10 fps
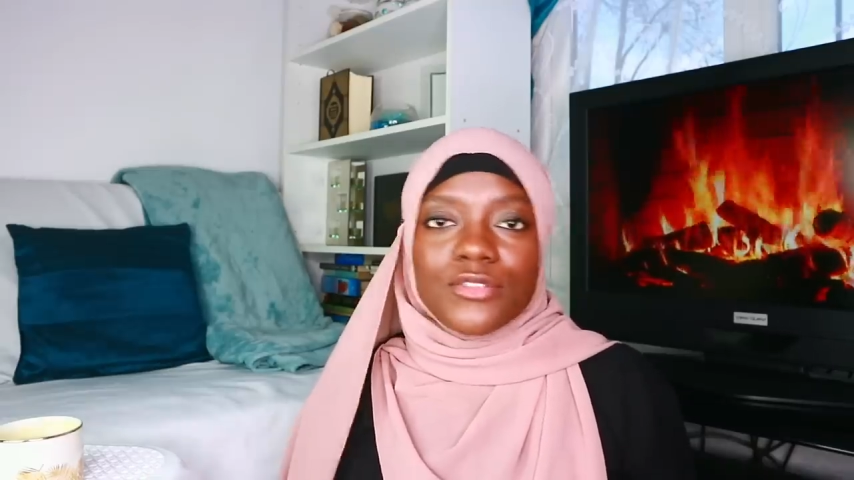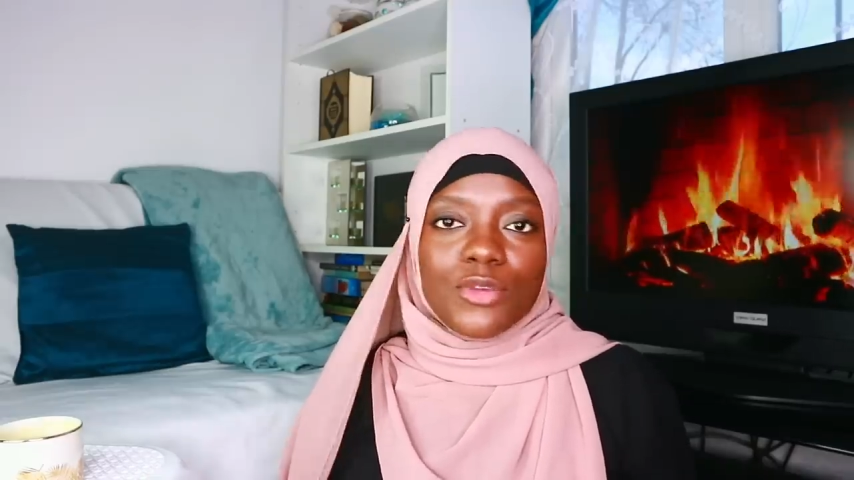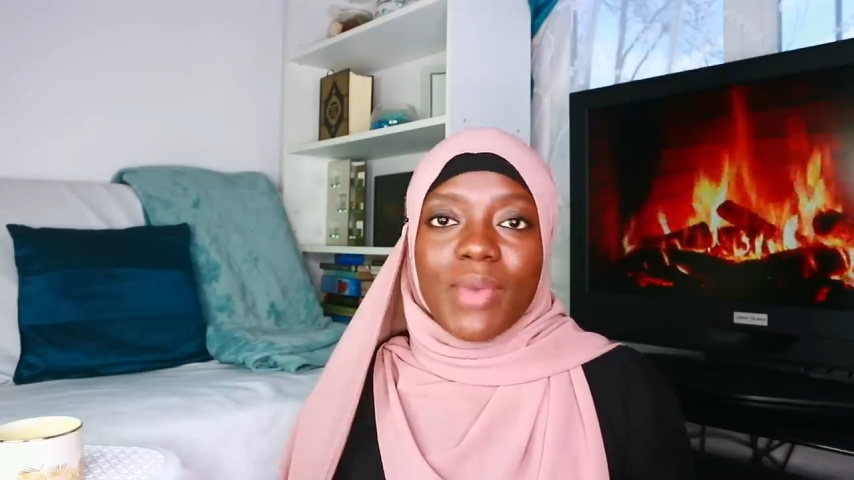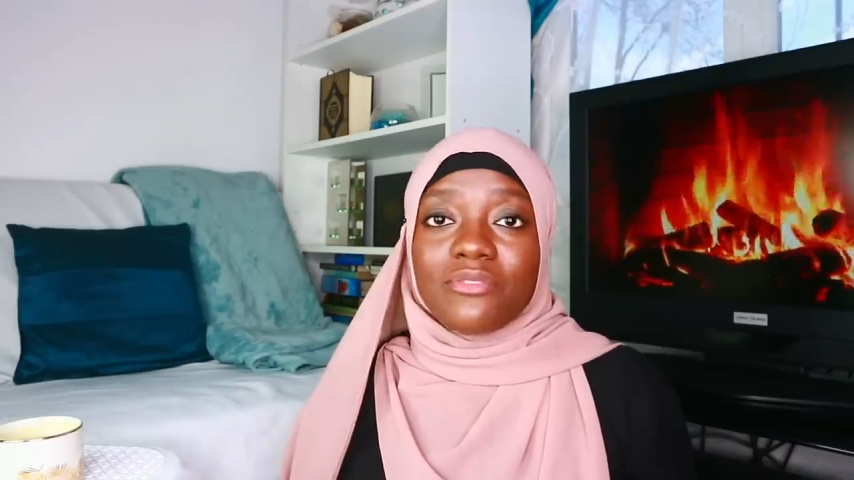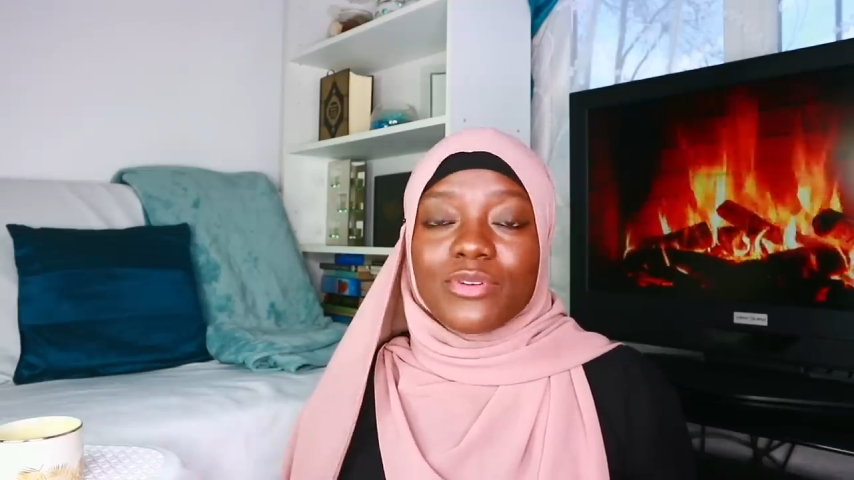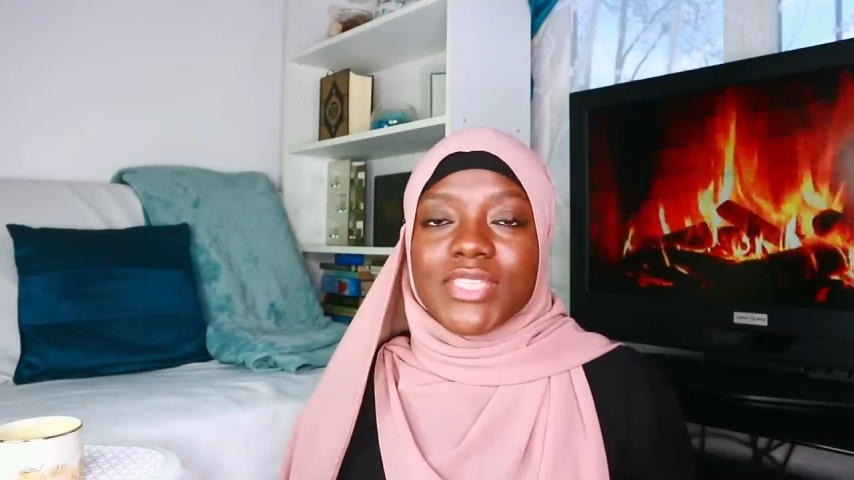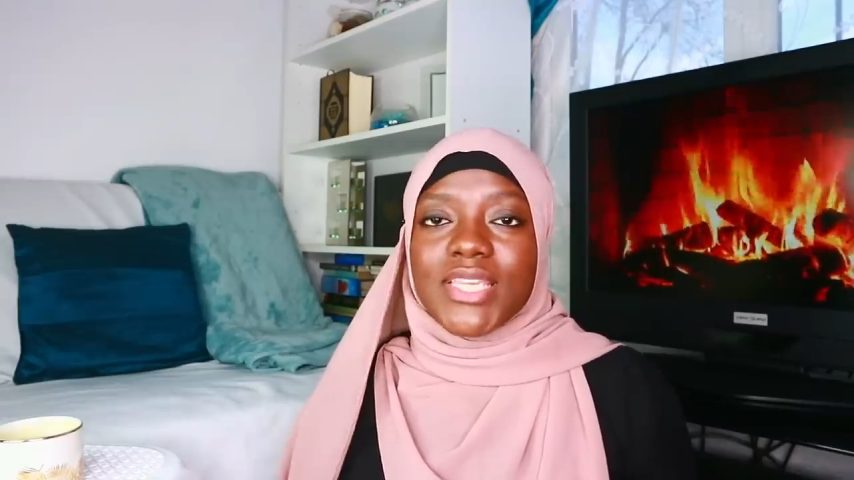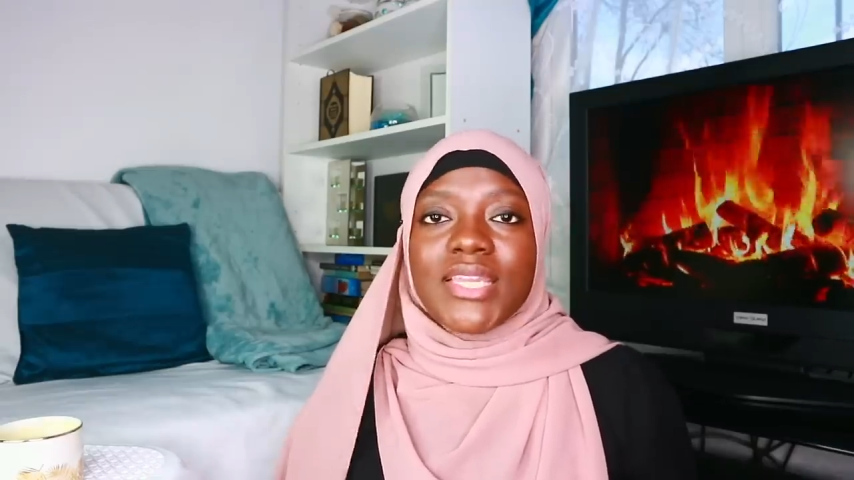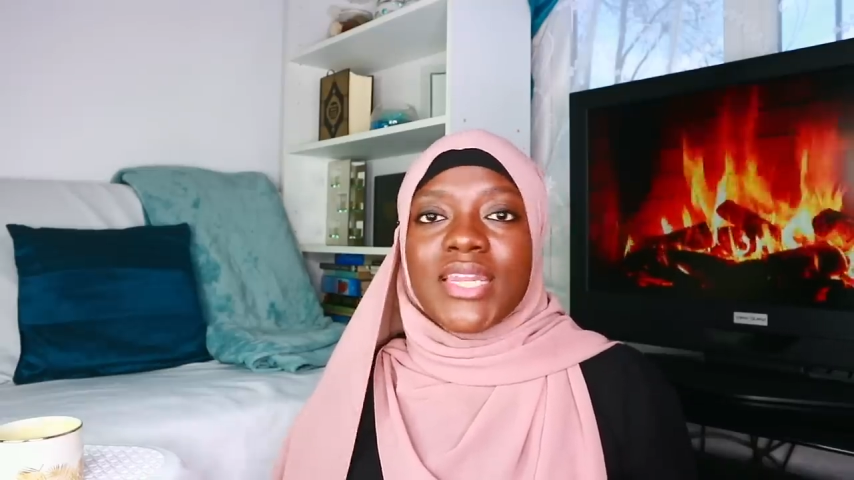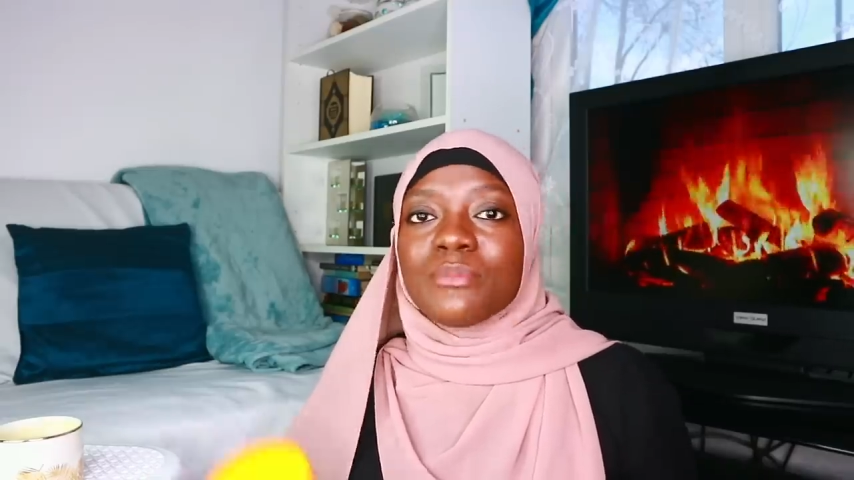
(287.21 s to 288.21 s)
do my
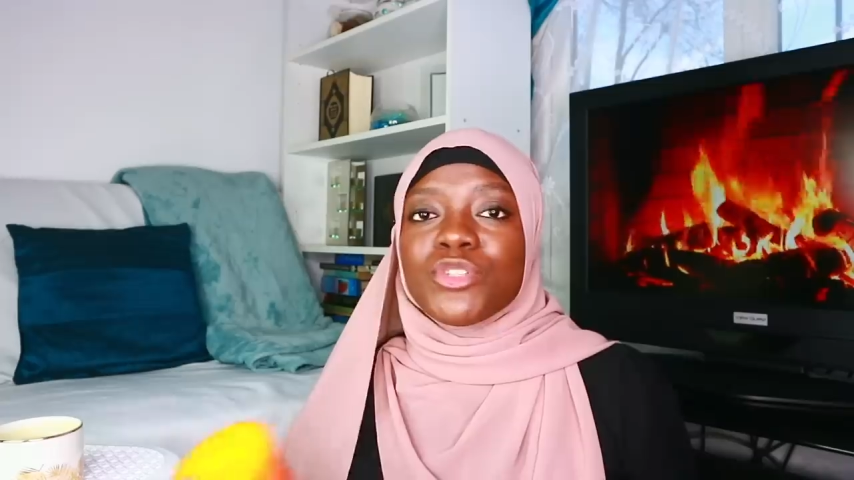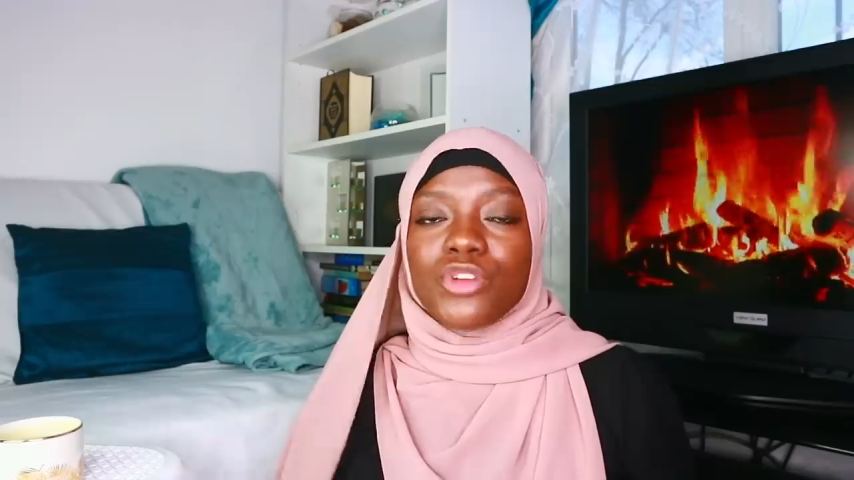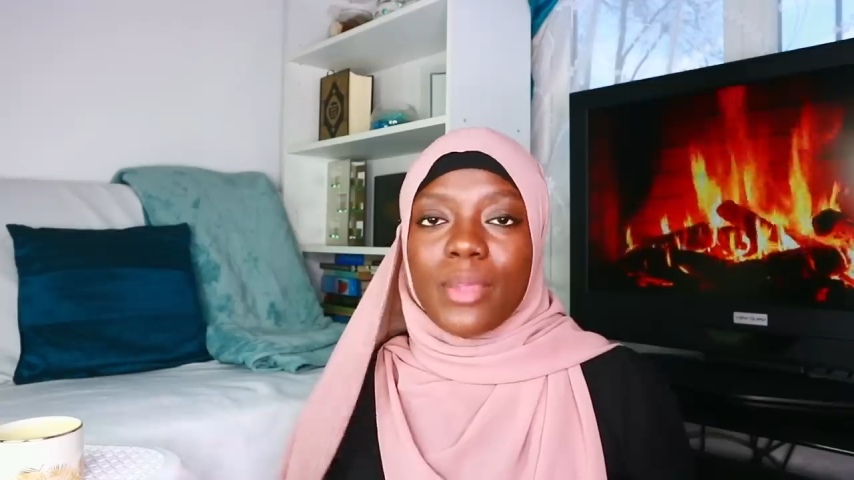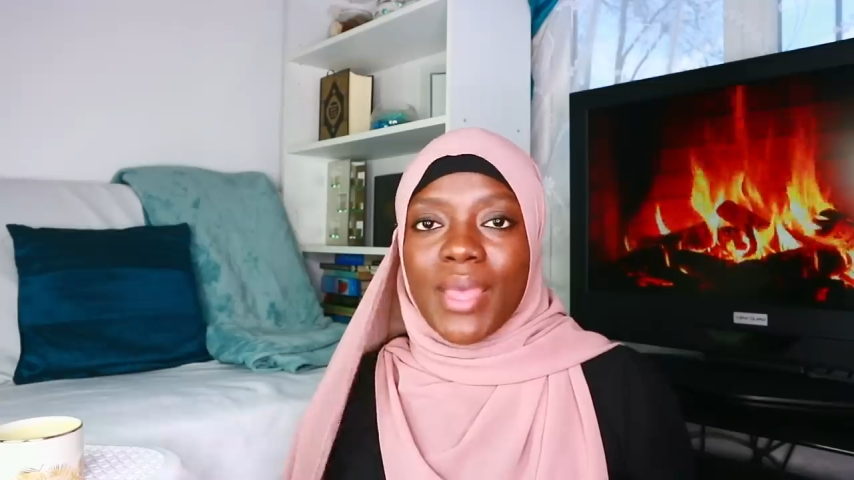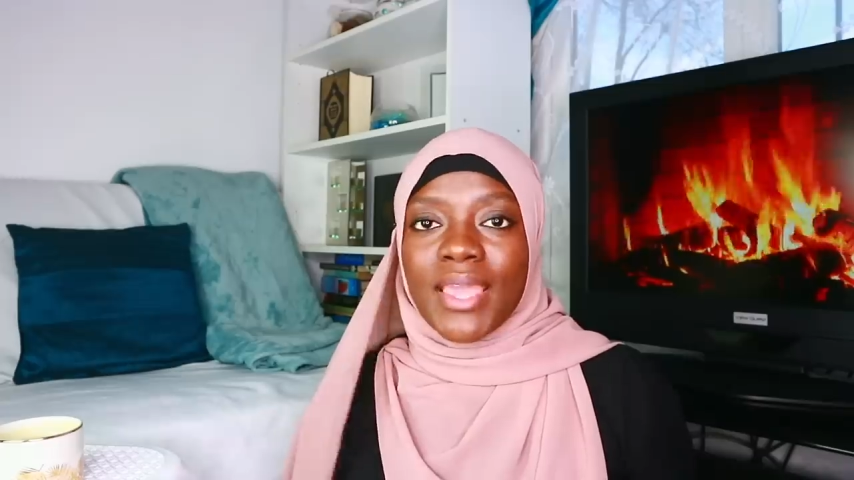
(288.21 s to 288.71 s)
routine and I'm straight